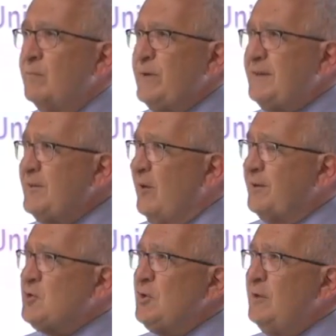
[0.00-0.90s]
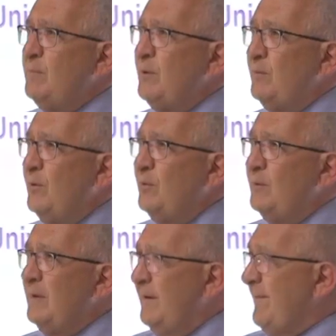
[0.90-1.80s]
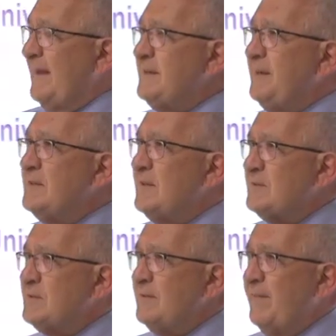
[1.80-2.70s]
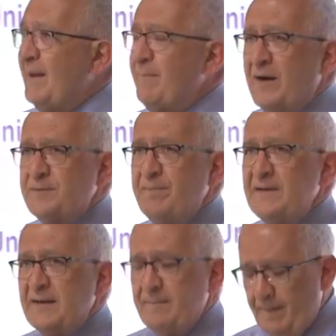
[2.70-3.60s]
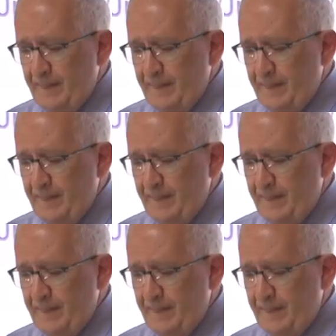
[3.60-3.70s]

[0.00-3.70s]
We did not assume who, if they did exist, they might be.